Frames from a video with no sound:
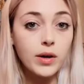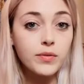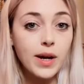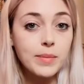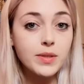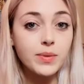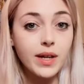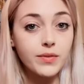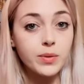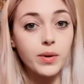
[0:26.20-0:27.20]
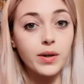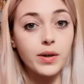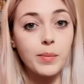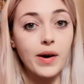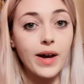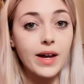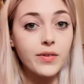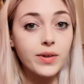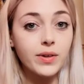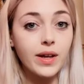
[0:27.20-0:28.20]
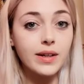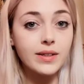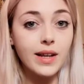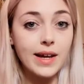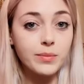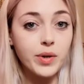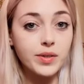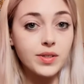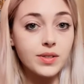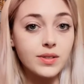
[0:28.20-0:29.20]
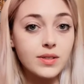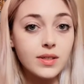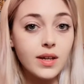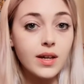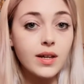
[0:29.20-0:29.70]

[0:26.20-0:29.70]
Wild rabbits would have to worry about aerial and land predators,